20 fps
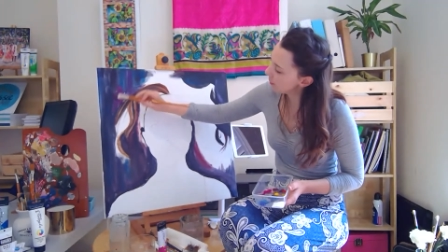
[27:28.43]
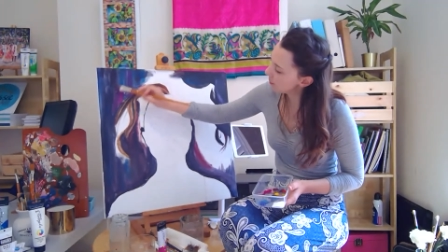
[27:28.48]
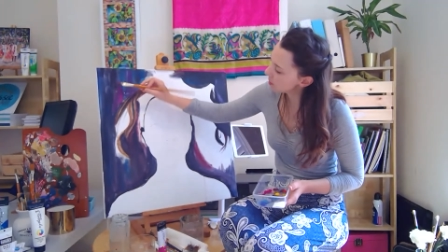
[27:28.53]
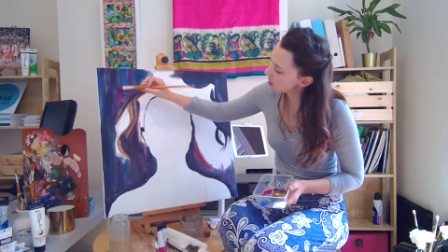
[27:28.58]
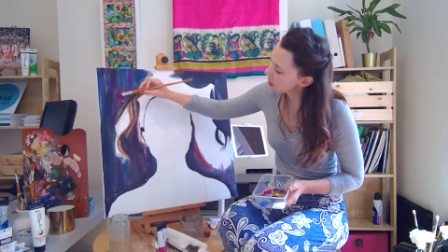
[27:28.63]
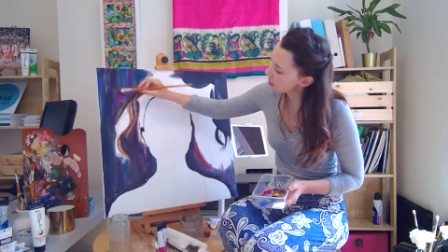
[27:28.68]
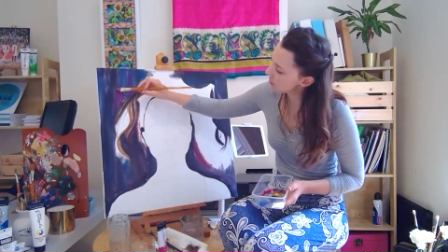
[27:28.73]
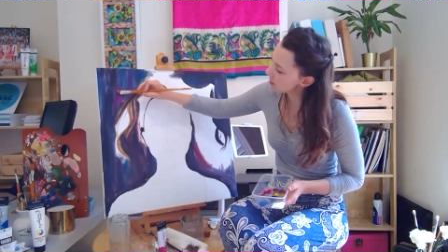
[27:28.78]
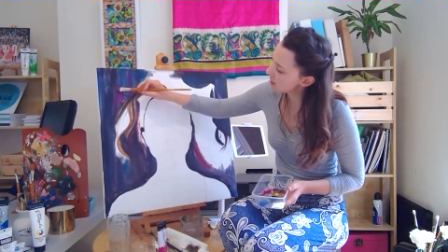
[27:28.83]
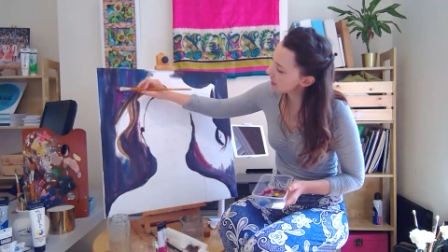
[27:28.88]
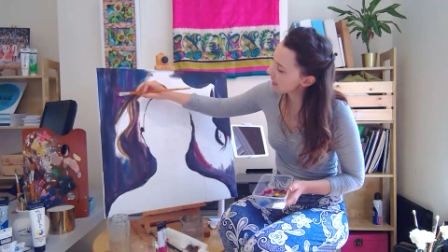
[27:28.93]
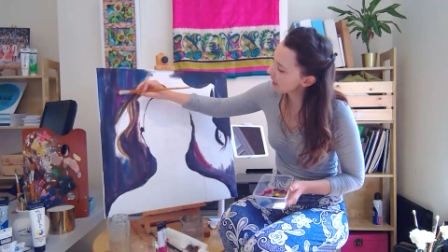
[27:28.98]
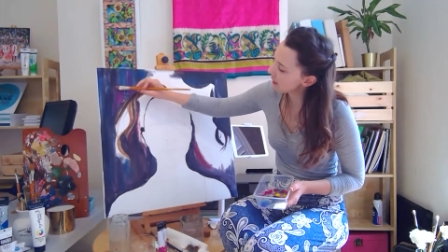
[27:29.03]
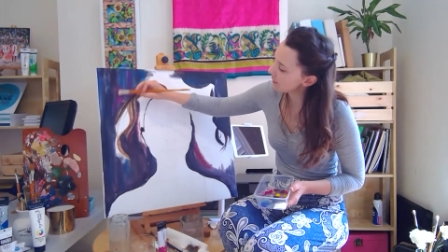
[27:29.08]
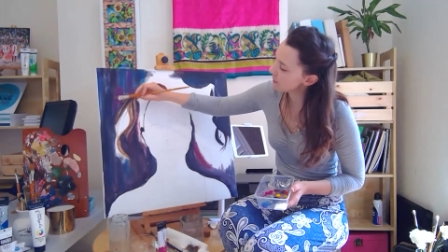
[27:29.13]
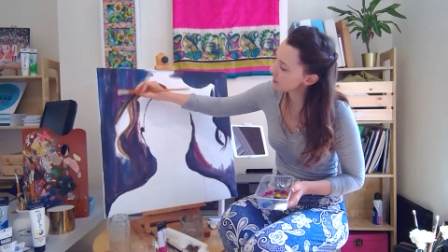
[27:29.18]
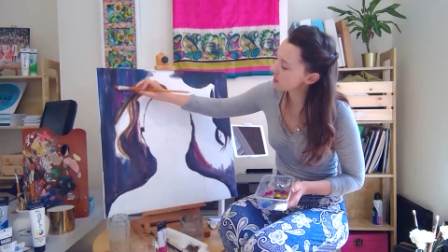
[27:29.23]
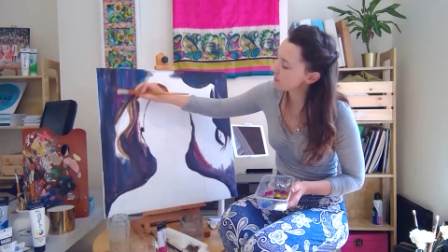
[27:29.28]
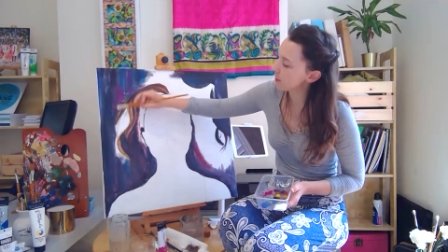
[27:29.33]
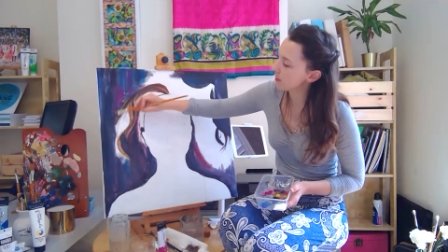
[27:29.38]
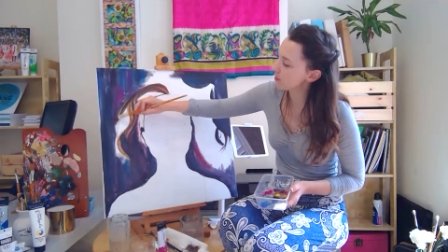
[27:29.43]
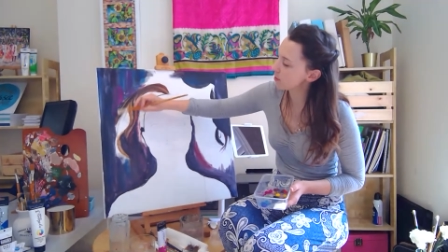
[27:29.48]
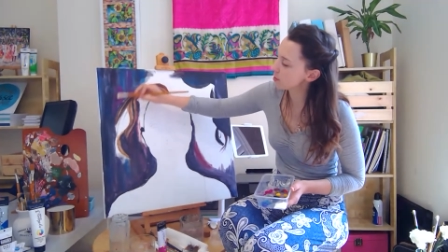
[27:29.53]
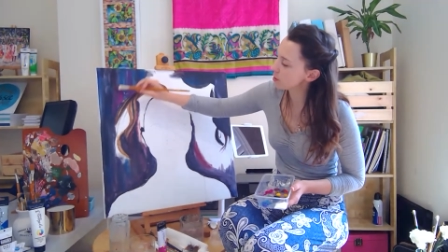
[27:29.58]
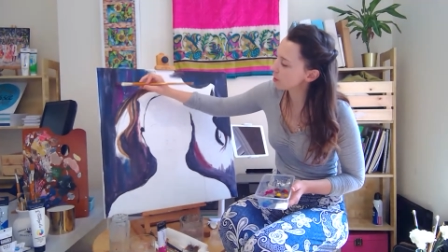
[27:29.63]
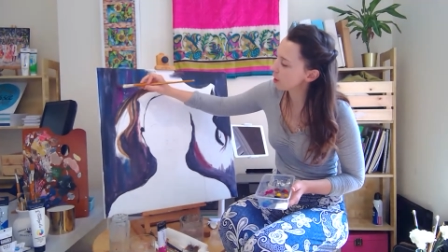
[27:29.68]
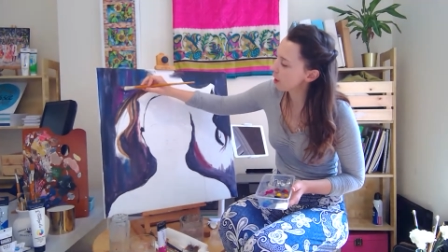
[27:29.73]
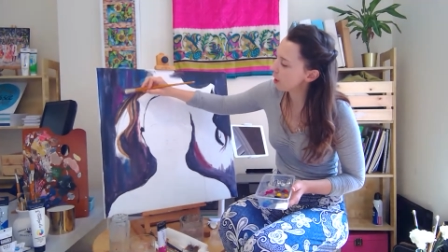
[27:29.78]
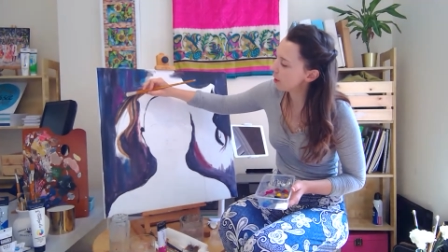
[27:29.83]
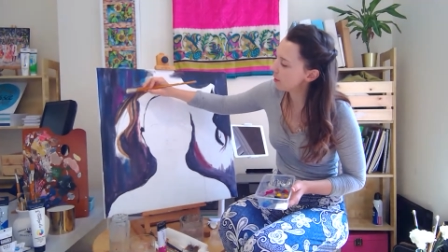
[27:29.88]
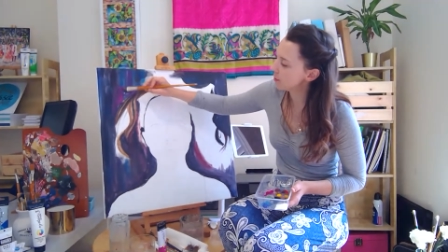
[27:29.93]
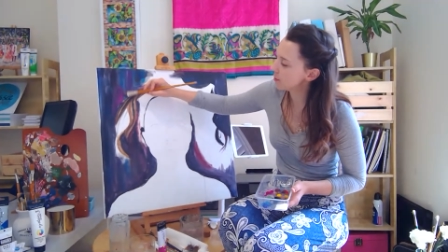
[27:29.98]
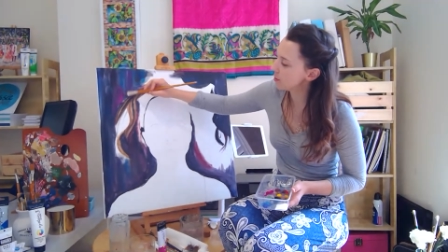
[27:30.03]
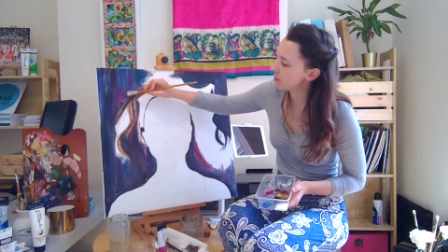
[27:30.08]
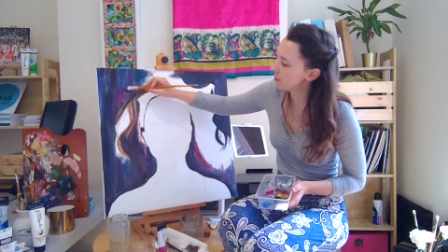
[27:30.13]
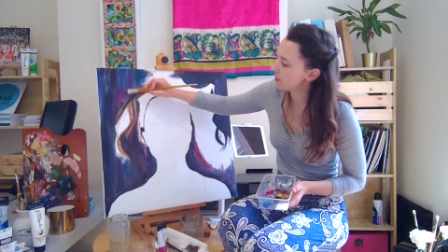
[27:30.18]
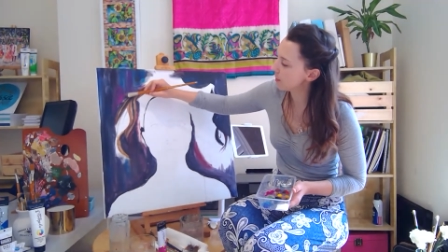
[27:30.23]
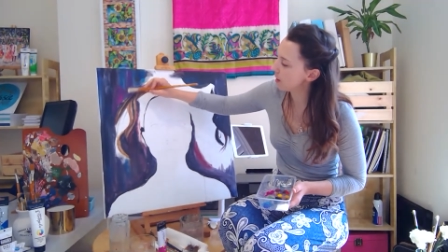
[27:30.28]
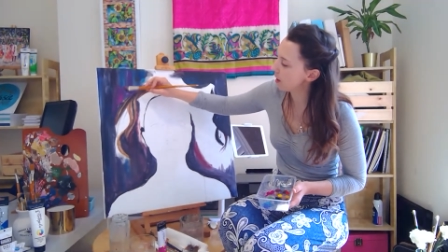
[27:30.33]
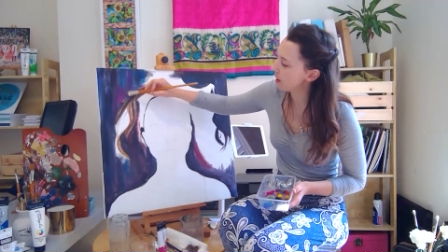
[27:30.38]
So today I was supposed to go
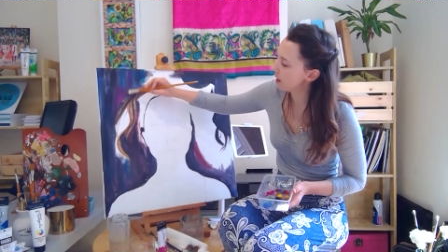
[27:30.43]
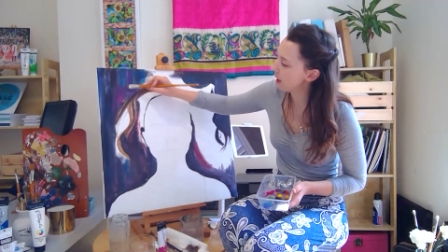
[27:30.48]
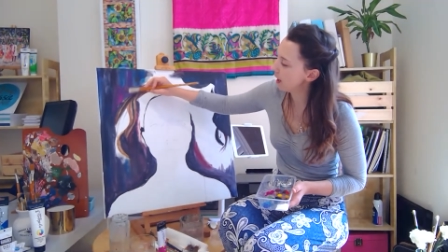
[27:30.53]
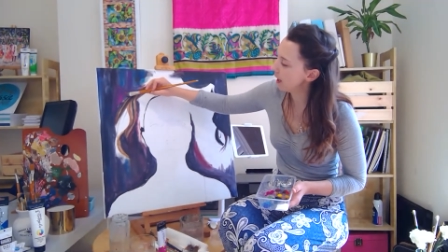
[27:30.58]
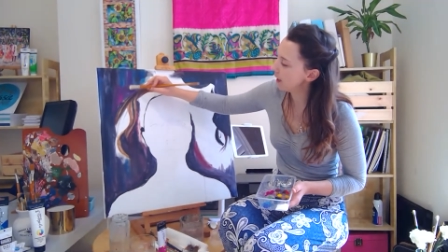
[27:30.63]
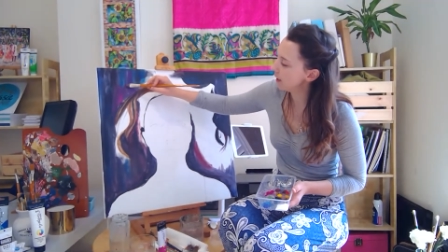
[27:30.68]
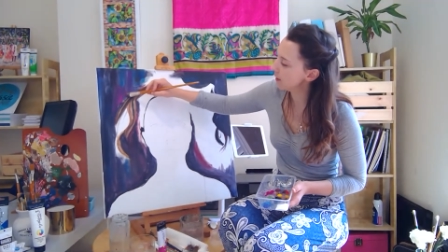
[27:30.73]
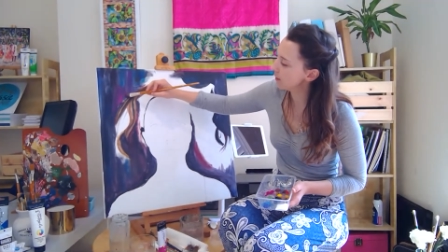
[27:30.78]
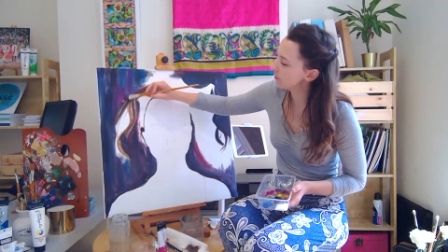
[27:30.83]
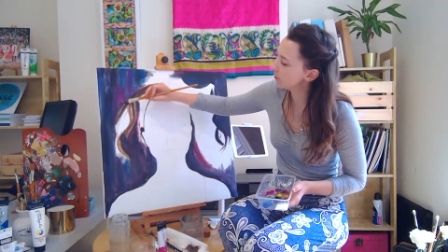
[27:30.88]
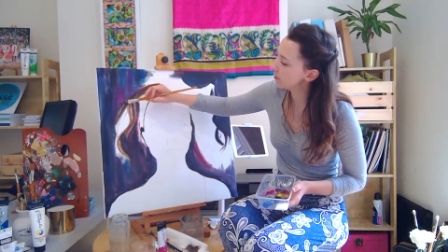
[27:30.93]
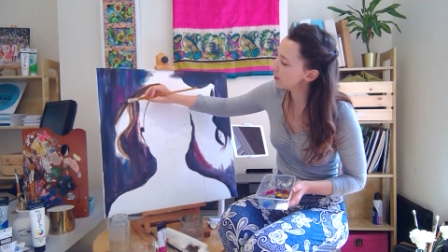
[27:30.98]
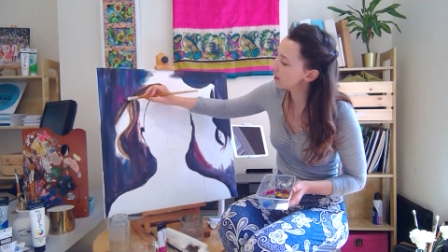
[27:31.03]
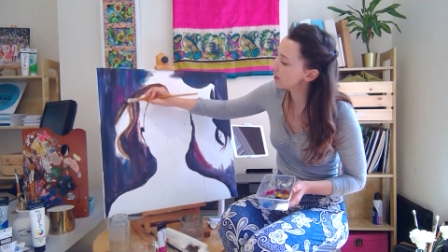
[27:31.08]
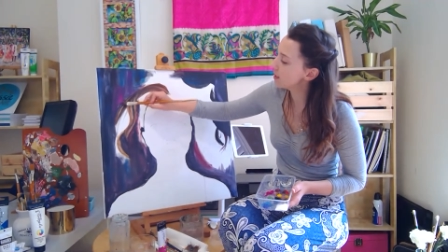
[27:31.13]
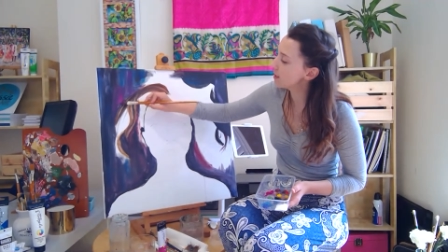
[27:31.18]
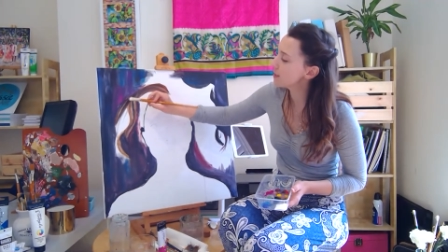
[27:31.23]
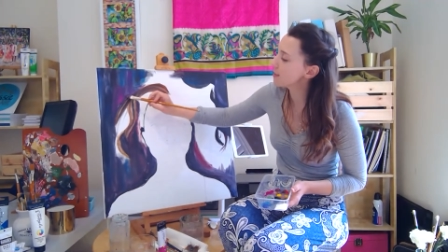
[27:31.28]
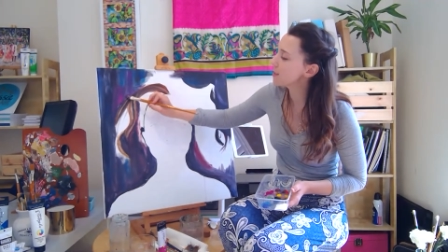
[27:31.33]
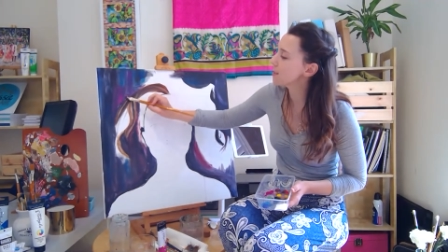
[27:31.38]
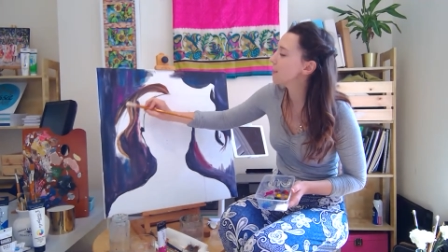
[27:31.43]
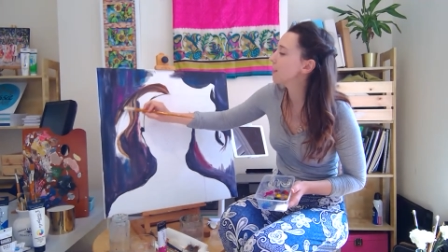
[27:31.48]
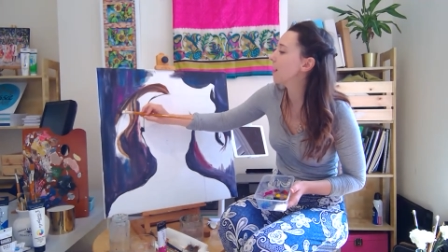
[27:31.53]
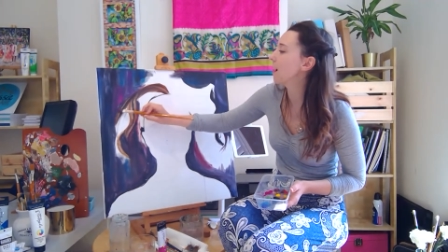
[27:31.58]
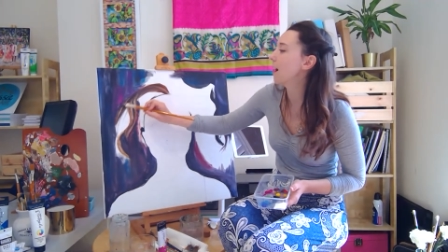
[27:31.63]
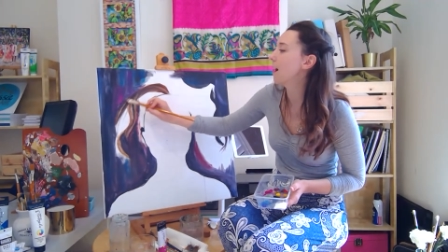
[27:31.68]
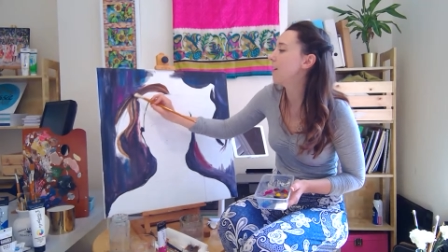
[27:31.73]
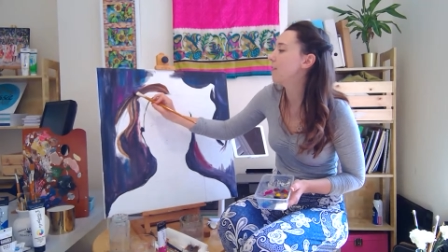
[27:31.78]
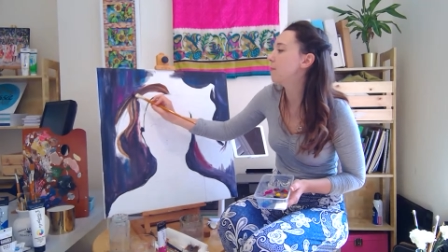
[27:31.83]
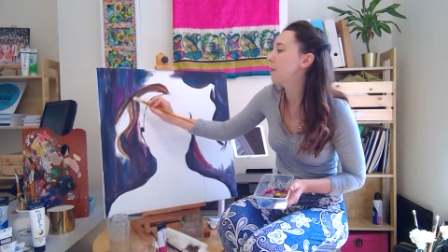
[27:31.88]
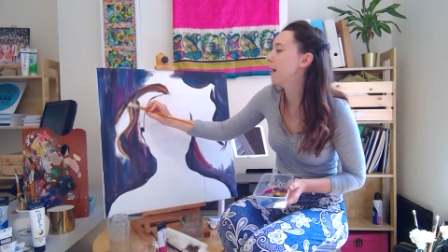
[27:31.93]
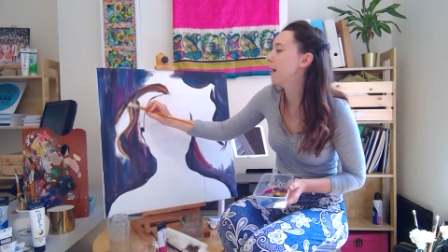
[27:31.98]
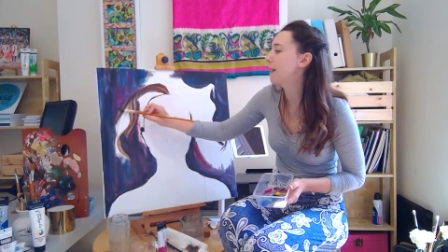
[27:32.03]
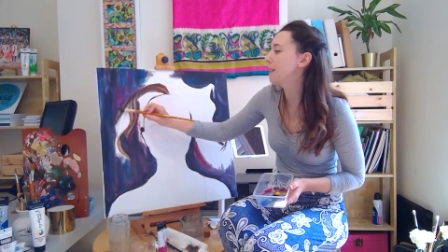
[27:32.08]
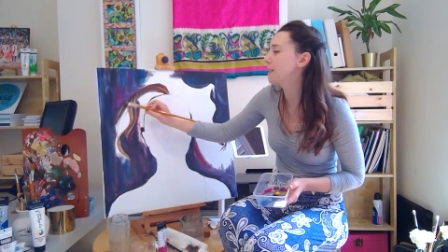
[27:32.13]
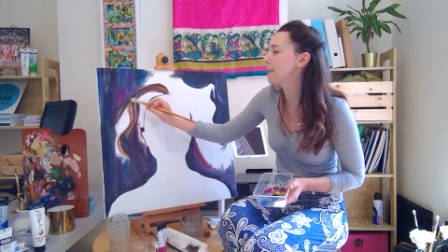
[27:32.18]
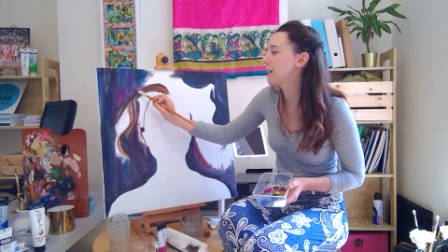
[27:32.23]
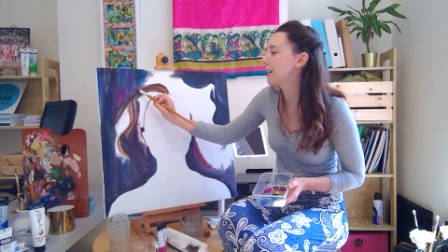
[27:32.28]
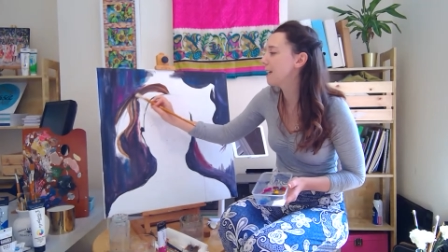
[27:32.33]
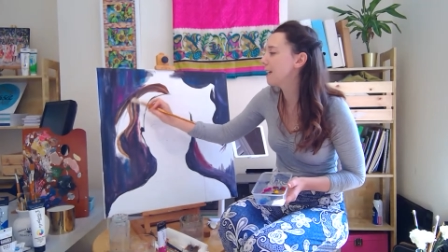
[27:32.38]
to my first live
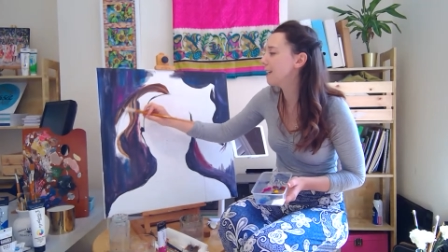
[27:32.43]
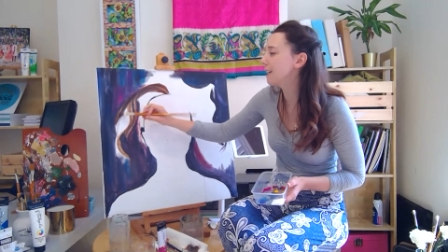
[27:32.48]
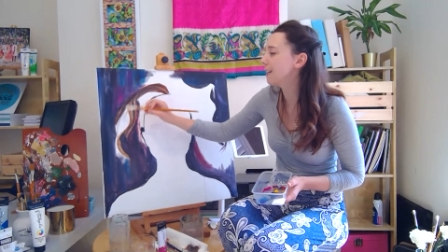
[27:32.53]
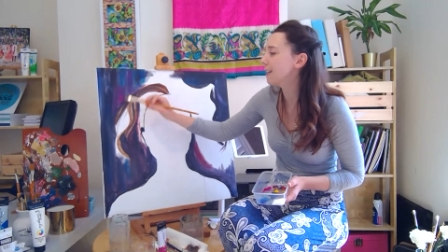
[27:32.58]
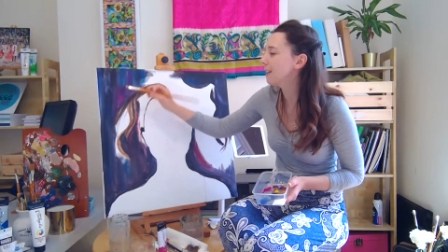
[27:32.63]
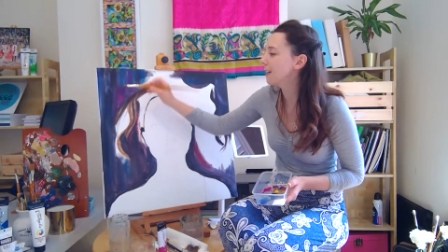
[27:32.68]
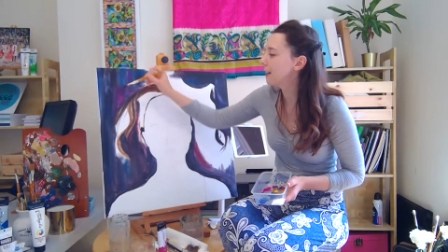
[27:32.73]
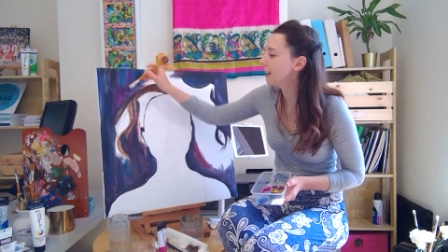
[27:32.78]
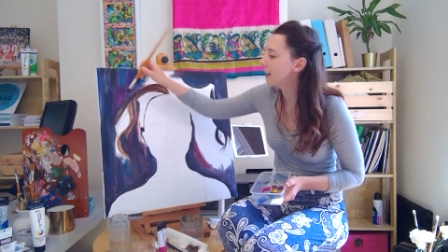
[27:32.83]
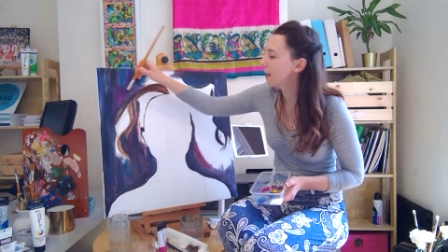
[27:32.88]
painting.